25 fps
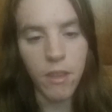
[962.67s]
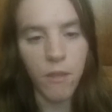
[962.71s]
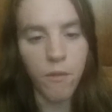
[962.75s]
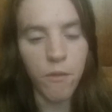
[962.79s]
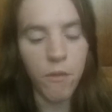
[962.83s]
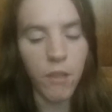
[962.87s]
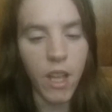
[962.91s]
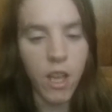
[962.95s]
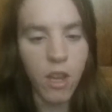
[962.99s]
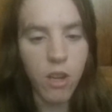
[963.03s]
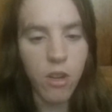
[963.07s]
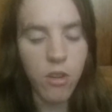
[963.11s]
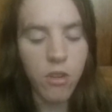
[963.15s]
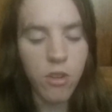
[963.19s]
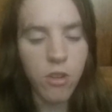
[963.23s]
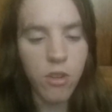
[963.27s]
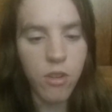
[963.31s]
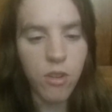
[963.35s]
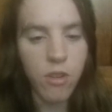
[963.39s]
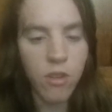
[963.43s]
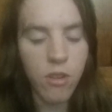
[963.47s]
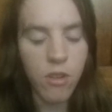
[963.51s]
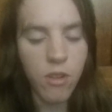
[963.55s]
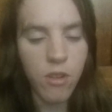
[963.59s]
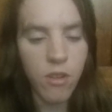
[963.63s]
in the flesh,
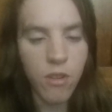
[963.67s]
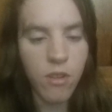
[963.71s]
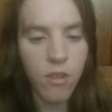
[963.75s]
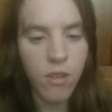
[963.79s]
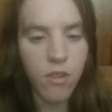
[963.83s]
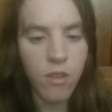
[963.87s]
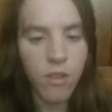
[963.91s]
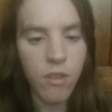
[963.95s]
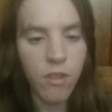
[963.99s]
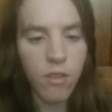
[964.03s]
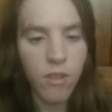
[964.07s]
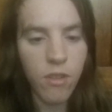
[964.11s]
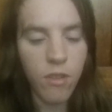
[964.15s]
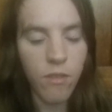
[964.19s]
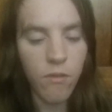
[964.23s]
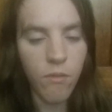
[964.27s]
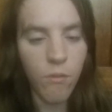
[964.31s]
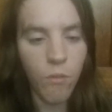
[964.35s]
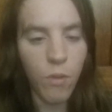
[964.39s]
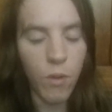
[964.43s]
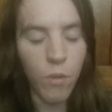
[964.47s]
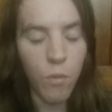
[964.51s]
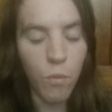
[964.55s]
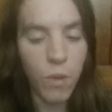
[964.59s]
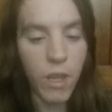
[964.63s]

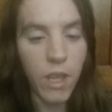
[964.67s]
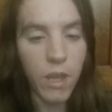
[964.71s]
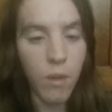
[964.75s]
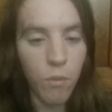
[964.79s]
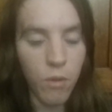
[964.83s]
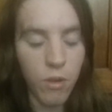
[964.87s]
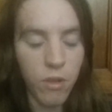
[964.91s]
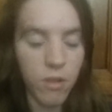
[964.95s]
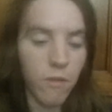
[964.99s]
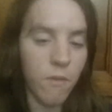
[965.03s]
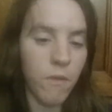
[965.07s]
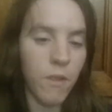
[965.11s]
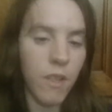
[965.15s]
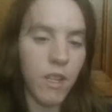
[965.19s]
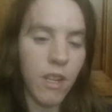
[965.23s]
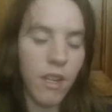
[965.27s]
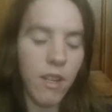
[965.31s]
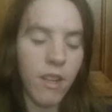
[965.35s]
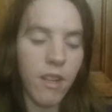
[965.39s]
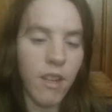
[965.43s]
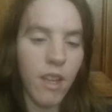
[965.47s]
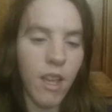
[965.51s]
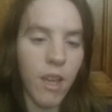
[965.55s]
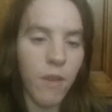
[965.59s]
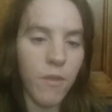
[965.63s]
when we were defeated
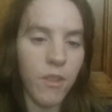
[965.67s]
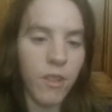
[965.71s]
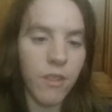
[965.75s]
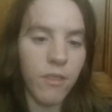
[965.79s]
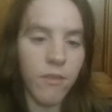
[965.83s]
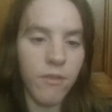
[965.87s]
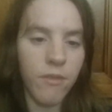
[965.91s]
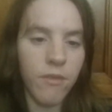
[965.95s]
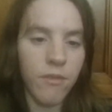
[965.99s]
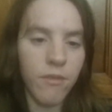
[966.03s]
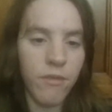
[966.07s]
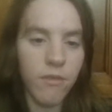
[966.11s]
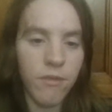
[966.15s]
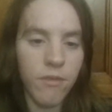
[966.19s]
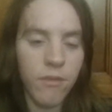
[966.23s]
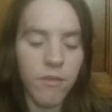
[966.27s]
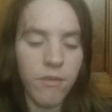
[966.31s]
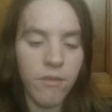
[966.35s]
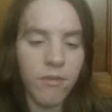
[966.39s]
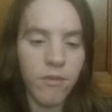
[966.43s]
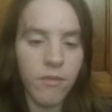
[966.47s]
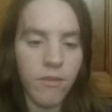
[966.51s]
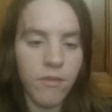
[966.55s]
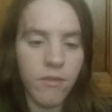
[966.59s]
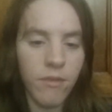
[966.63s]
in heaven.
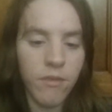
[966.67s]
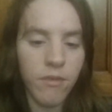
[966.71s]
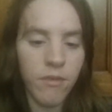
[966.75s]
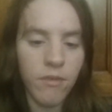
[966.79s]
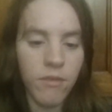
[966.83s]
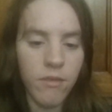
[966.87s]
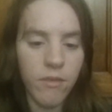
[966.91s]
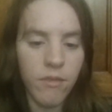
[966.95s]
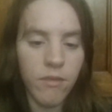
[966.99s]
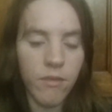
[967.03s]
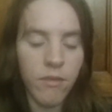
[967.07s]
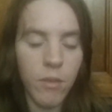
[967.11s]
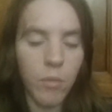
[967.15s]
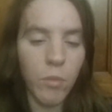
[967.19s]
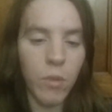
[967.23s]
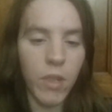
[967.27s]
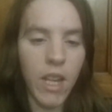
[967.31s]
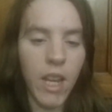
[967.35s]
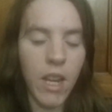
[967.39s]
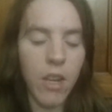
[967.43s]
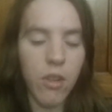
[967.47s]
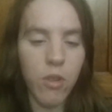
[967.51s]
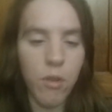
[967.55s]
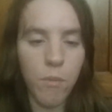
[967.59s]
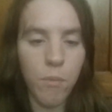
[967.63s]
When
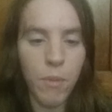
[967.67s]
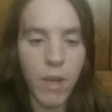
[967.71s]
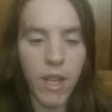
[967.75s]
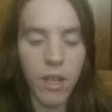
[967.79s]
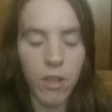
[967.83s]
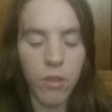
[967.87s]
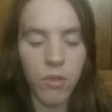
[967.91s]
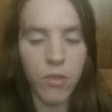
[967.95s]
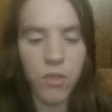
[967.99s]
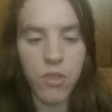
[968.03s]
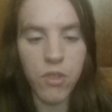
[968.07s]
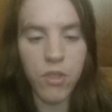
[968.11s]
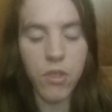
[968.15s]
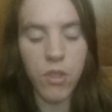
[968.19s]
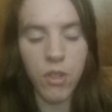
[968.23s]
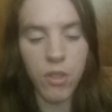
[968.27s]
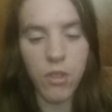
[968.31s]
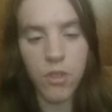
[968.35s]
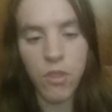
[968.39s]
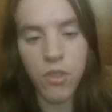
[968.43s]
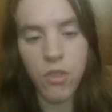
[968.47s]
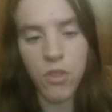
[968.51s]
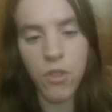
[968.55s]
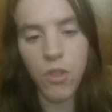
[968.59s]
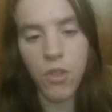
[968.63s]
Angel Michael
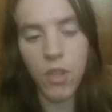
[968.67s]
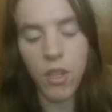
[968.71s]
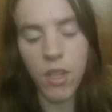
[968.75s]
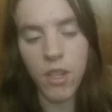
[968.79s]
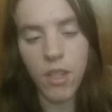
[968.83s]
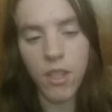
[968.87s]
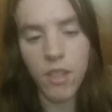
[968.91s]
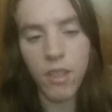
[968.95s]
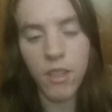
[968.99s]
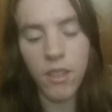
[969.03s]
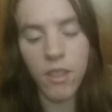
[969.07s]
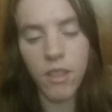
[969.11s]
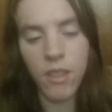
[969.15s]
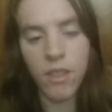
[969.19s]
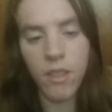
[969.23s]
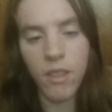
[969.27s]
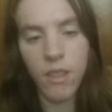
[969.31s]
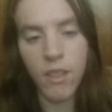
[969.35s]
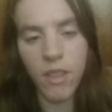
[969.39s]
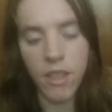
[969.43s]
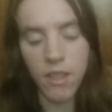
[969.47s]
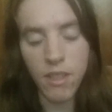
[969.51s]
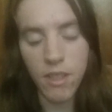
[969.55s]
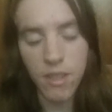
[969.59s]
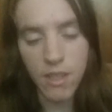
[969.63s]
stood, stood
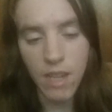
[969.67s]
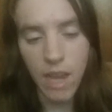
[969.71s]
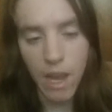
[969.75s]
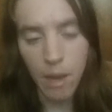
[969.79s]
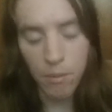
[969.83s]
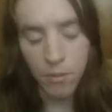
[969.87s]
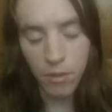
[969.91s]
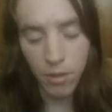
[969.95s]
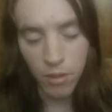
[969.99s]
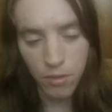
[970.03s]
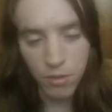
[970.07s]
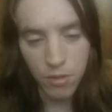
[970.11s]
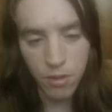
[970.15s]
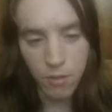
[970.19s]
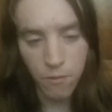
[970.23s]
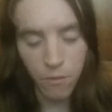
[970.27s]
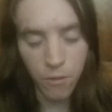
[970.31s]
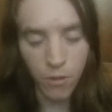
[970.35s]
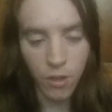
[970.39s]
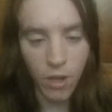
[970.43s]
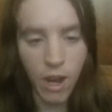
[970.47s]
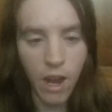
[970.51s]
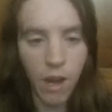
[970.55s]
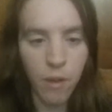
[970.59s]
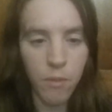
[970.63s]
and stabbed
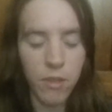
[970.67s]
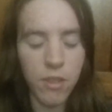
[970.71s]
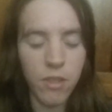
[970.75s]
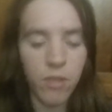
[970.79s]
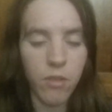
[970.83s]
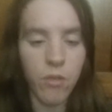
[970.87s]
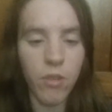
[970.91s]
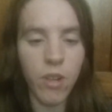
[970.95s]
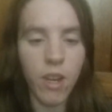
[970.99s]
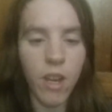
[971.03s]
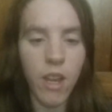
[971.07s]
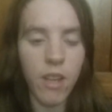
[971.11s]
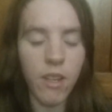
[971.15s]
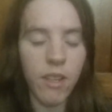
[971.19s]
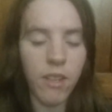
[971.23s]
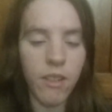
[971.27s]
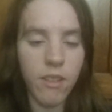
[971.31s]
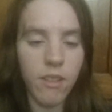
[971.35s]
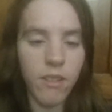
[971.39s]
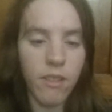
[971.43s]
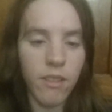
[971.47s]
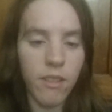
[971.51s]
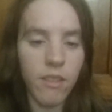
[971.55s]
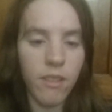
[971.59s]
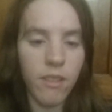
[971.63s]
Lucifer, I was created.